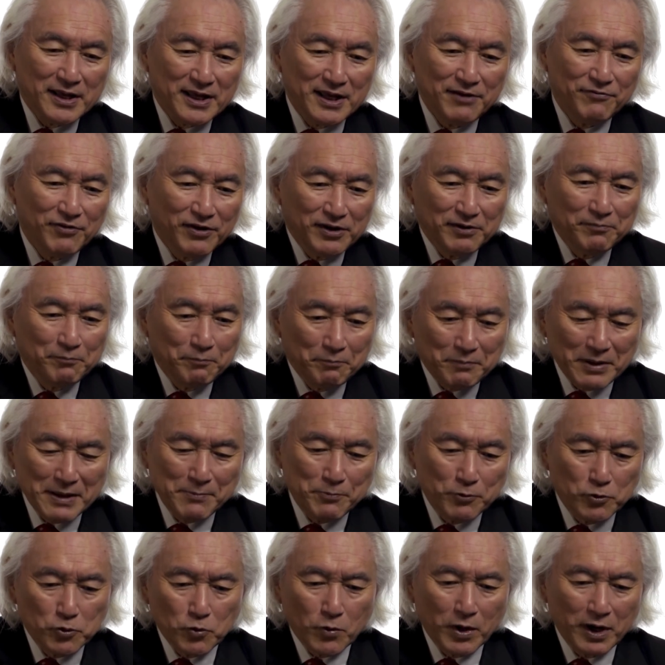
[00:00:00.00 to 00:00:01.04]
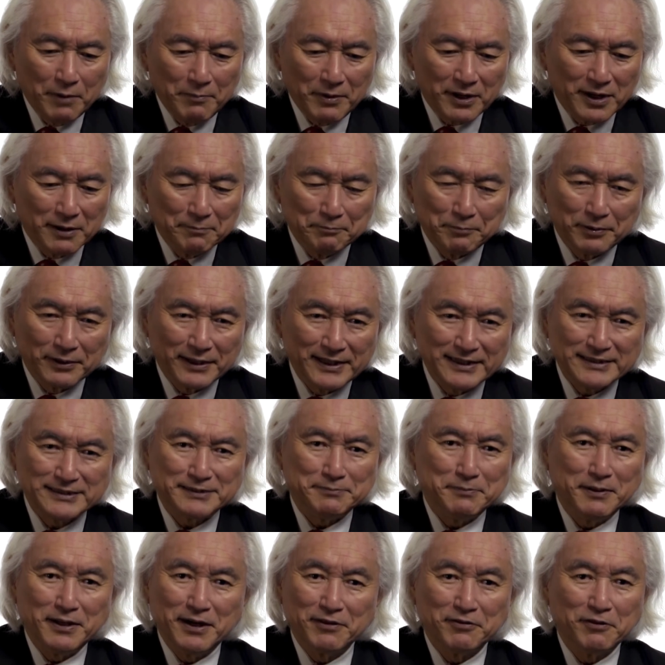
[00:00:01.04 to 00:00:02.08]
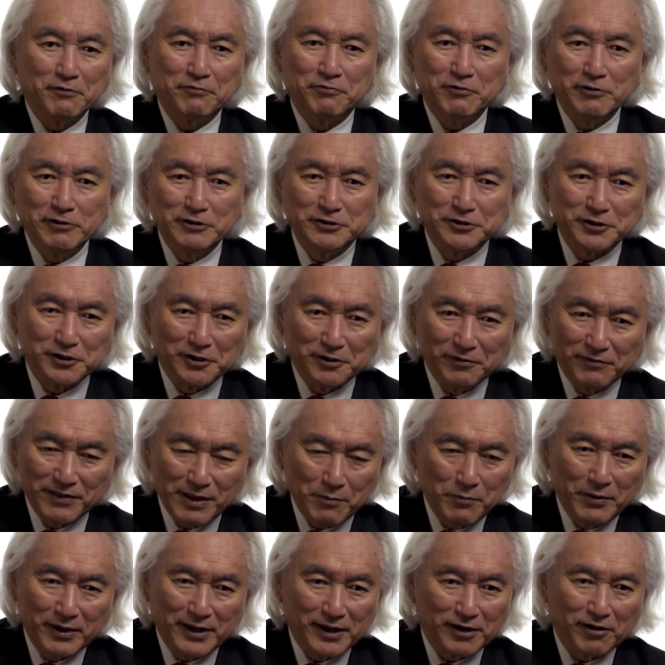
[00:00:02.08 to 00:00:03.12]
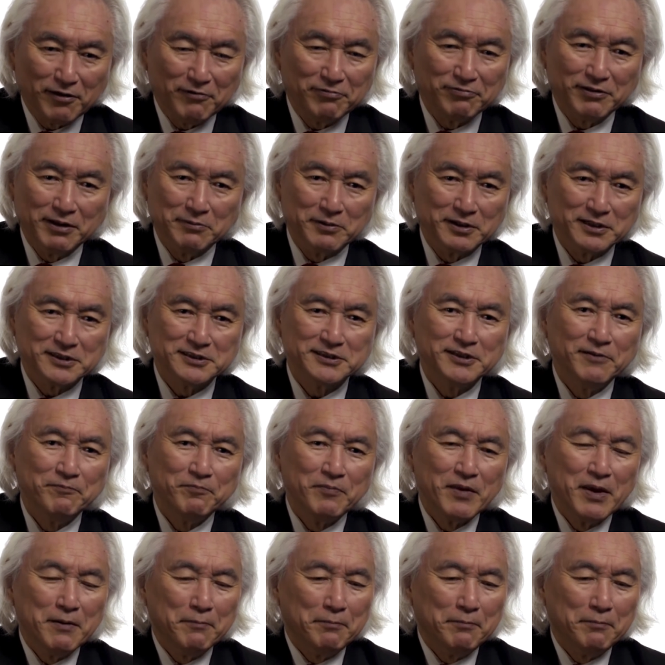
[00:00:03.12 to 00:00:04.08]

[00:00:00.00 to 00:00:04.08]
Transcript: Even people who want to become policemen of the future, they would get all flummoxed.